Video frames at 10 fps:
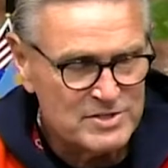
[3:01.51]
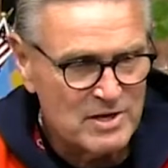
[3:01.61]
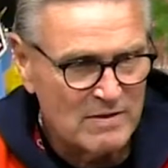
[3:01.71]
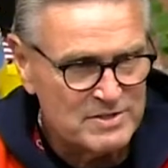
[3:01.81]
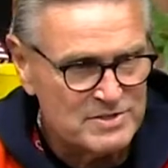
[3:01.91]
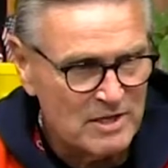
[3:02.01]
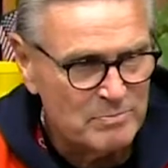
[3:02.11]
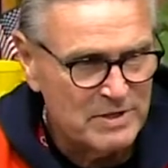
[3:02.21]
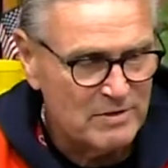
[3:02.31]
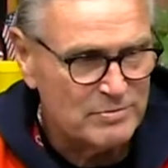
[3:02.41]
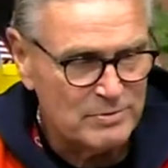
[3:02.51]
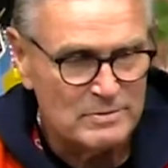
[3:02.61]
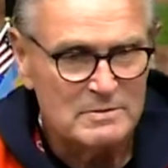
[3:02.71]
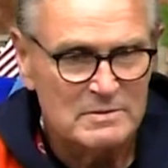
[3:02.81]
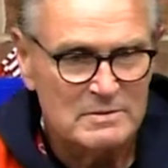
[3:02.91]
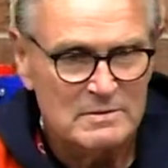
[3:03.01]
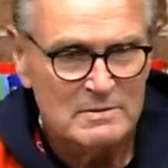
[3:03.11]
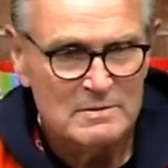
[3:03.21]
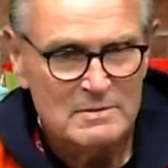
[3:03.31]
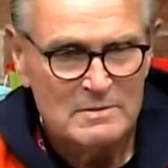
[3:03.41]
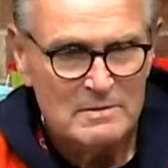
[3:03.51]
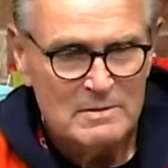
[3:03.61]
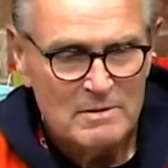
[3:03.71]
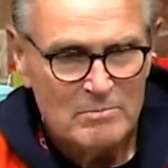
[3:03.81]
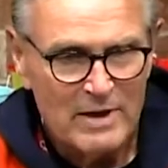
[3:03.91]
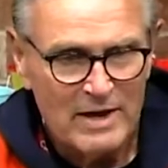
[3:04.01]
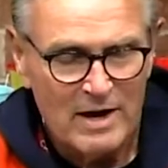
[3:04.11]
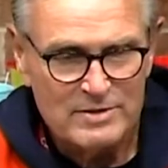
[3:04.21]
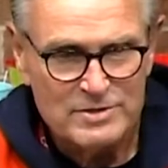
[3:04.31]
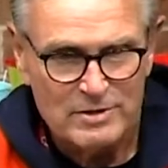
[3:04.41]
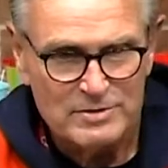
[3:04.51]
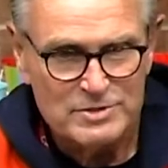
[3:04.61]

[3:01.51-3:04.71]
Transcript: saw the sun peek through, my heart turned